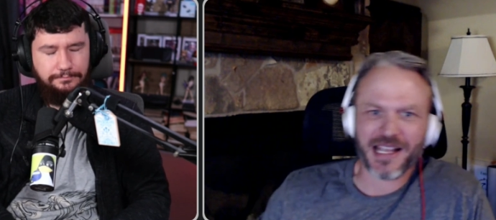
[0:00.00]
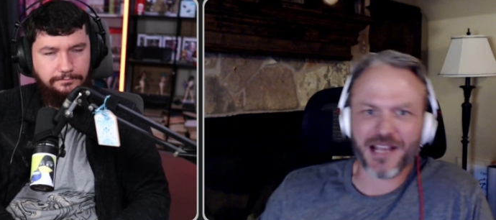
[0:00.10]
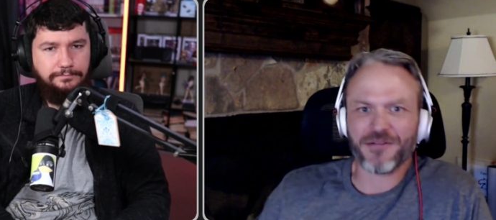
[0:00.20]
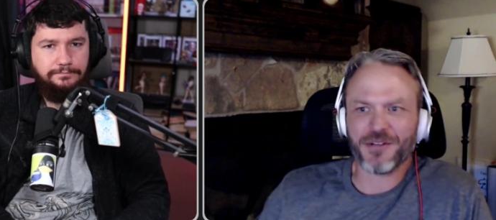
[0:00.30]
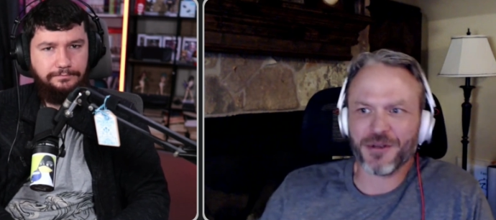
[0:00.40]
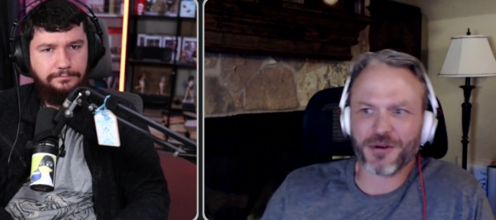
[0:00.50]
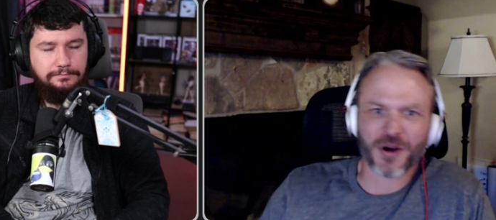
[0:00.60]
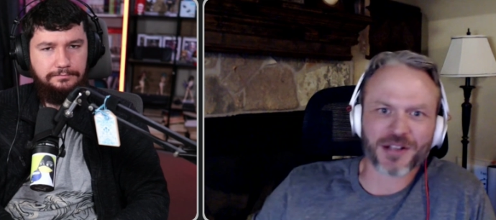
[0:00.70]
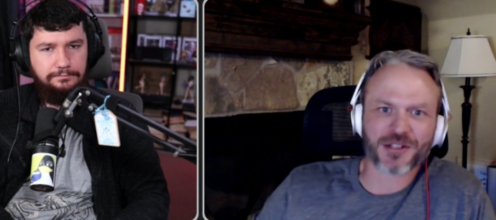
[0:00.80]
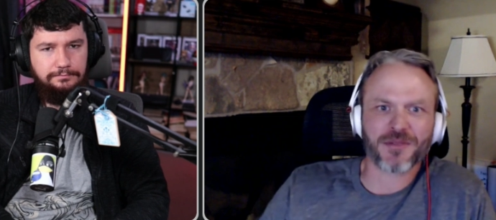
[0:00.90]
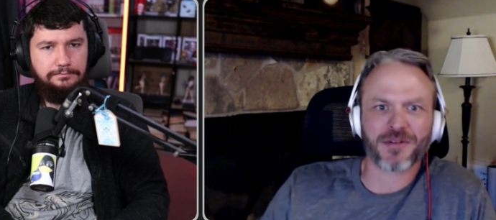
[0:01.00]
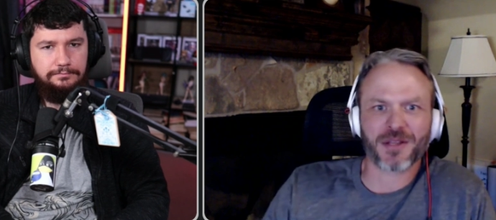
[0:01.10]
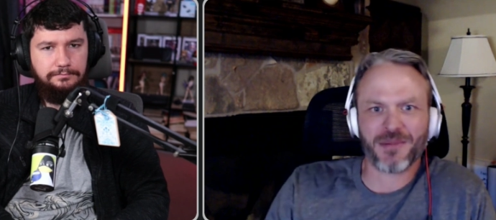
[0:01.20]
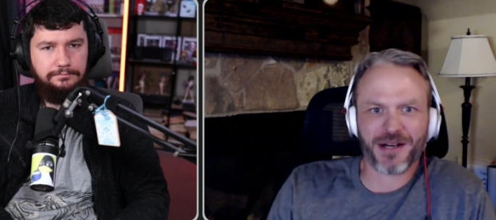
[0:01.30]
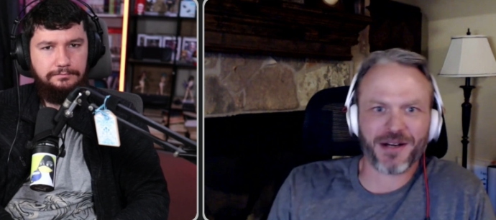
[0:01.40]
Speaker 1: if you cross over
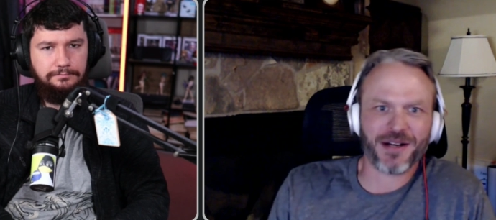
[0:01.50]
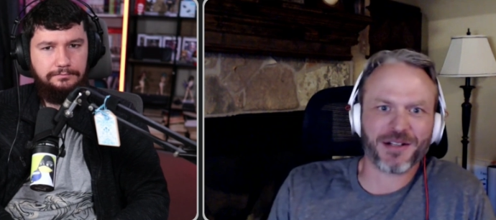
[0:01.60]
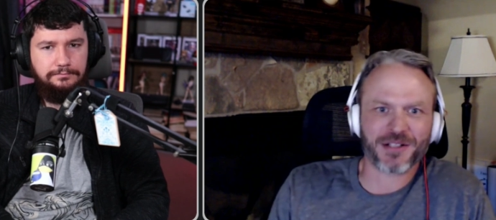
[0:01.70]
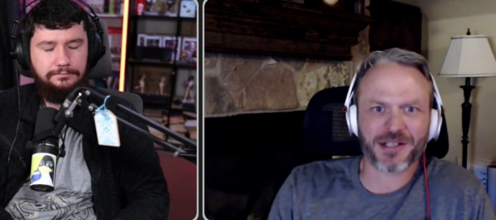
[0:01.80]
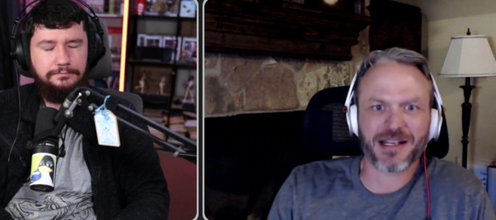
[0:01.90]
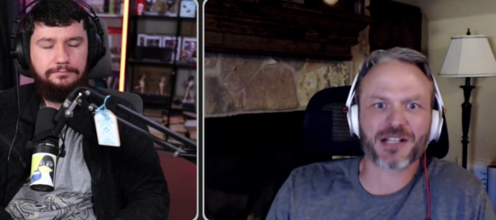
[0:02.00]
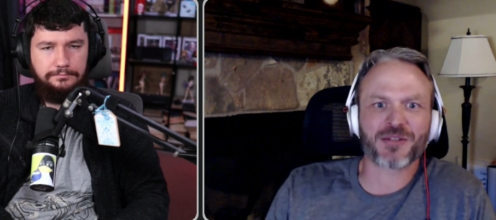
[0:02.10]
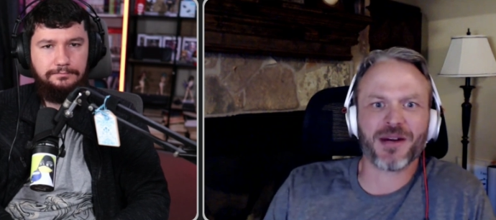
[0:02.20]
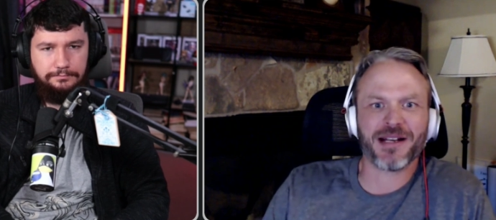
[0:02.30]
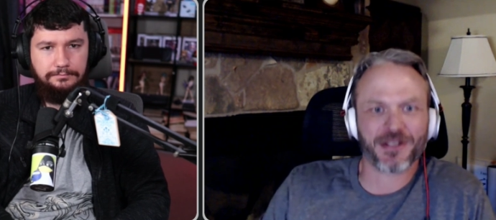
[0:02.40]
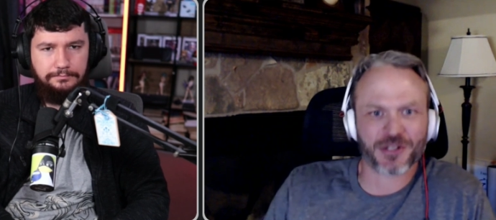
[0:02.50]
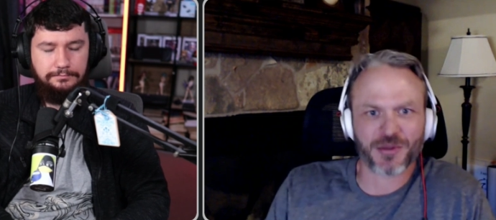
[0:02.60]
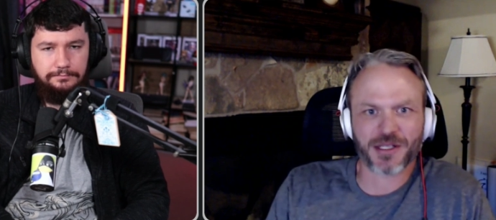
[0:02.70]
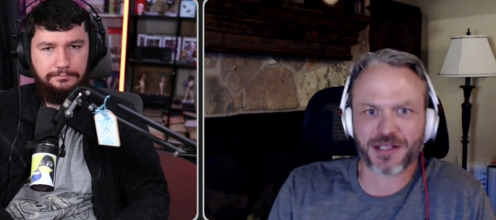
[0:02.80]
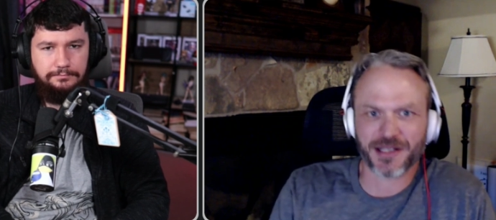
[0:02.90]
the barrier to the next one, it'll
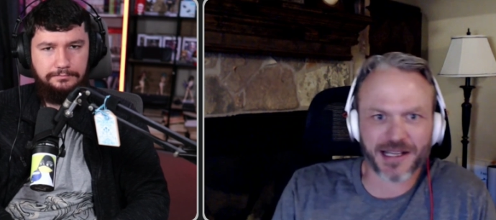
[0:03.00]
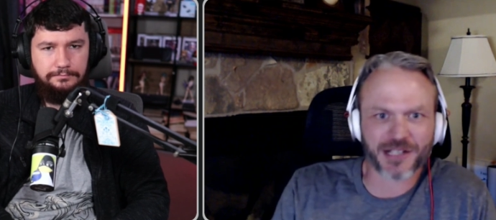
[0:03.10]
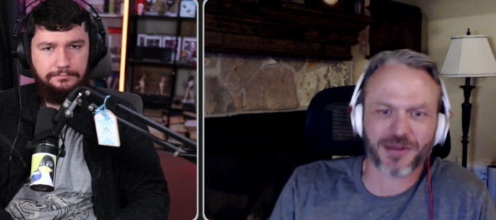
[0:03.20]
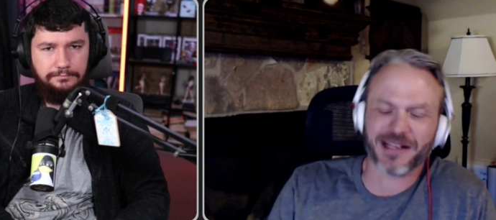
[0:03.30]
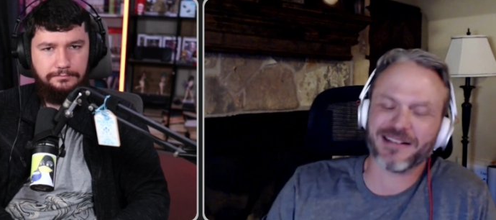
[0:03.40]
switch to the next one.